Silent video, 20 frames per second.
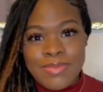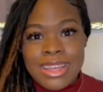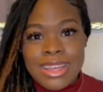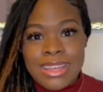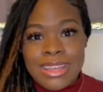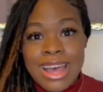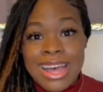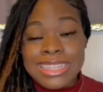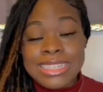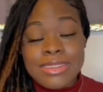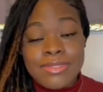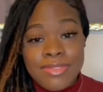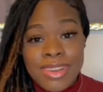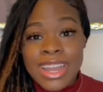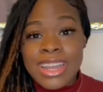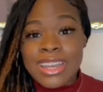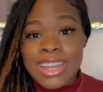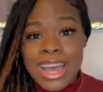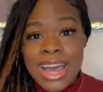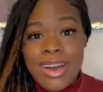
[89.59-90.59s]
As of
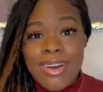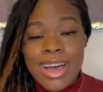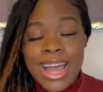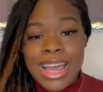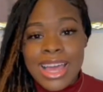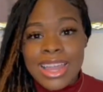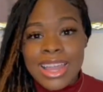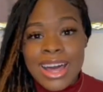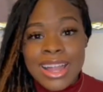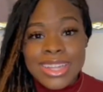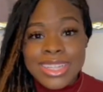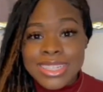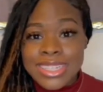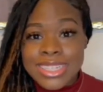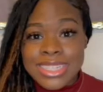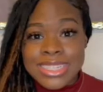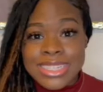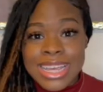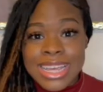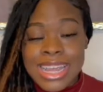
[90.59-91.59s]
right now, I could honestly
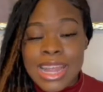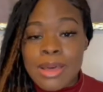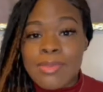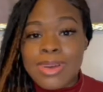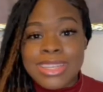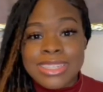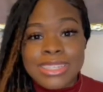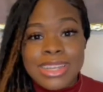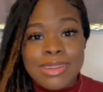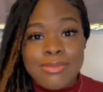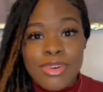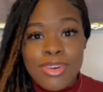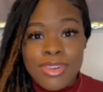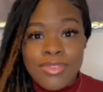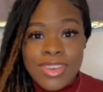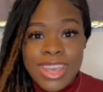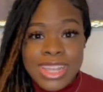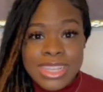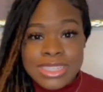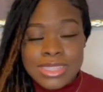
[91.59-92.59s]
say that my son
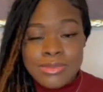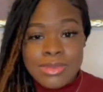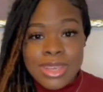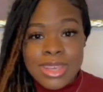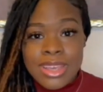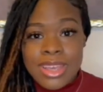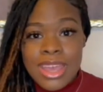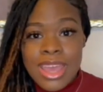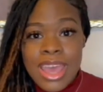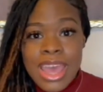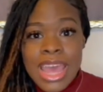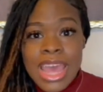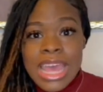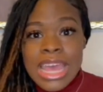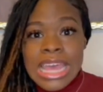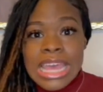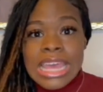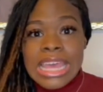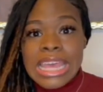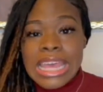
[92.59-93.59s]
motivates me.
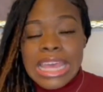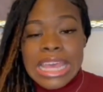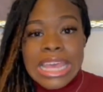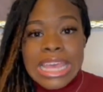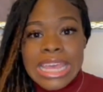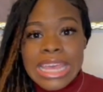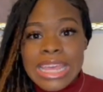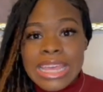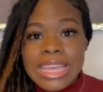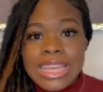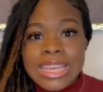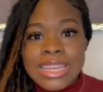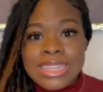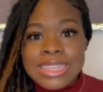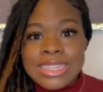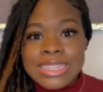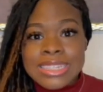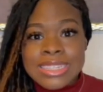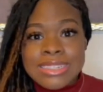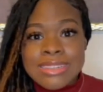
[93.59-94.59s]
He
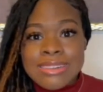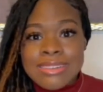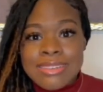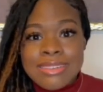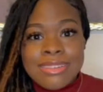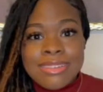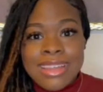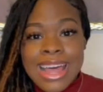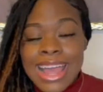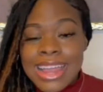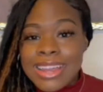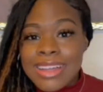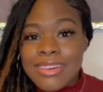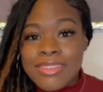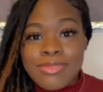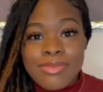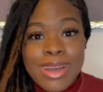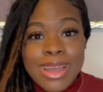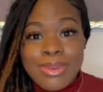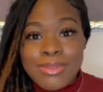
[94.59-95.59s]
is the light of
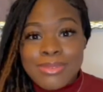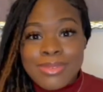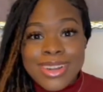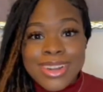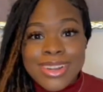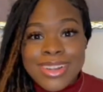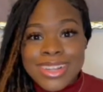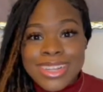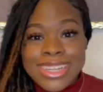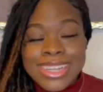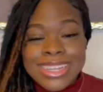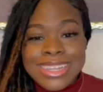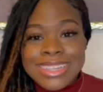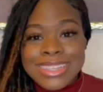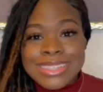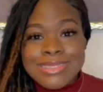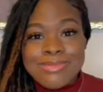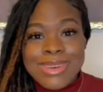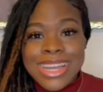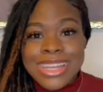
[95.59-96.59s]
my world. He
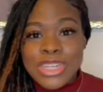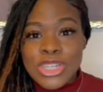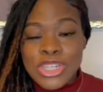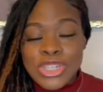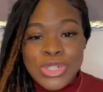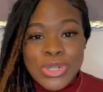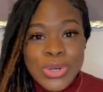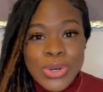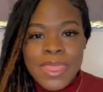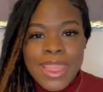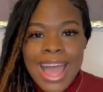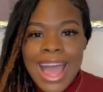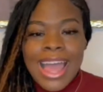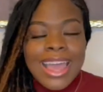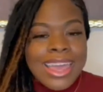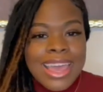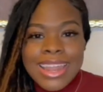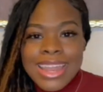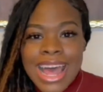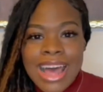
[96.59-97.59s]
is my joy. I
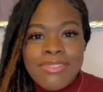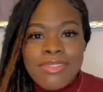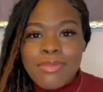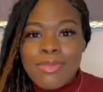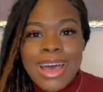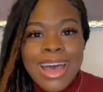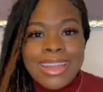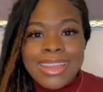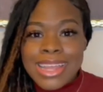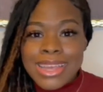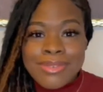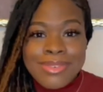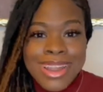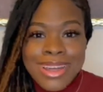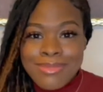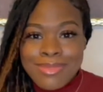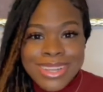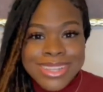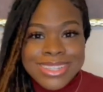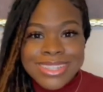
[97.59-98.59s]
can't have a bad day without
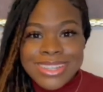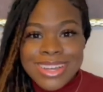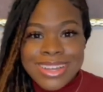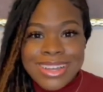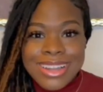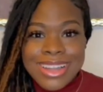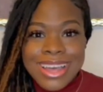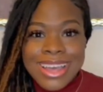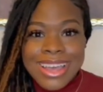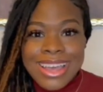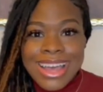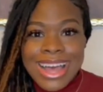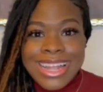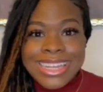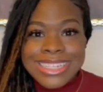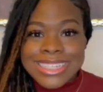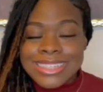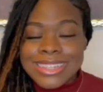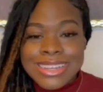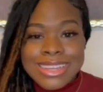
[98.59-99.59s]
my son. Like, I
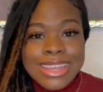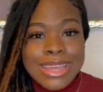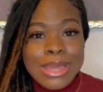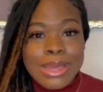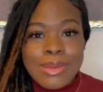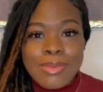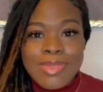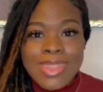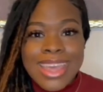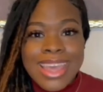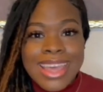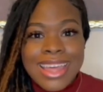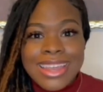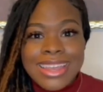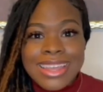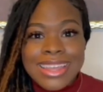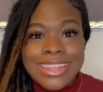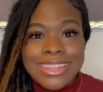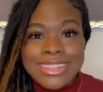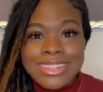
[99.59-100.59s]
just look at him and
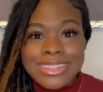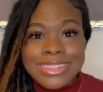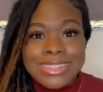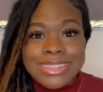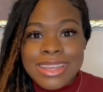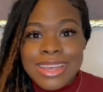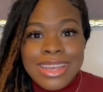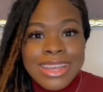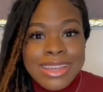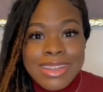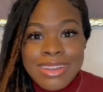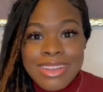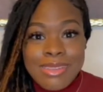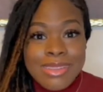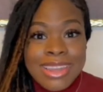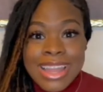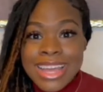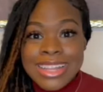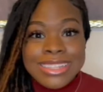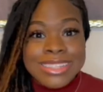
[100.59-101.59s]
he just
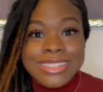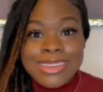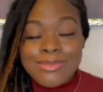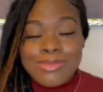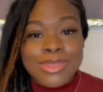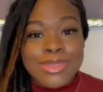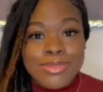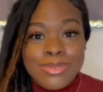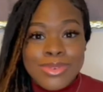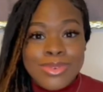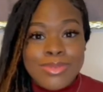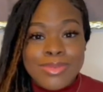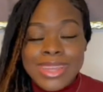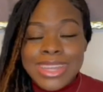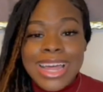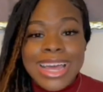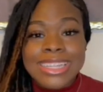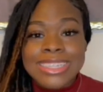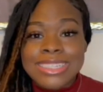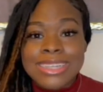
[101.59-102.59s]
lights up the room. He
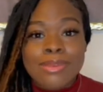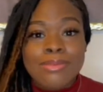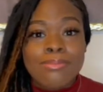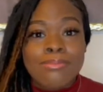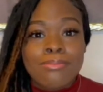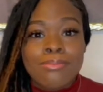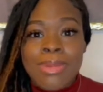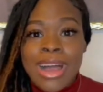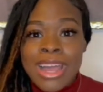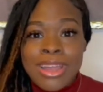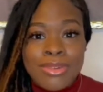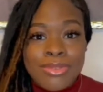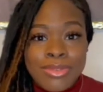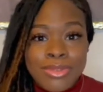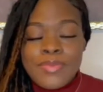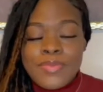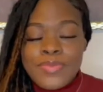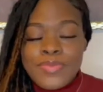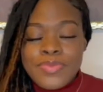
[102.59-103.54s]
lights up my room.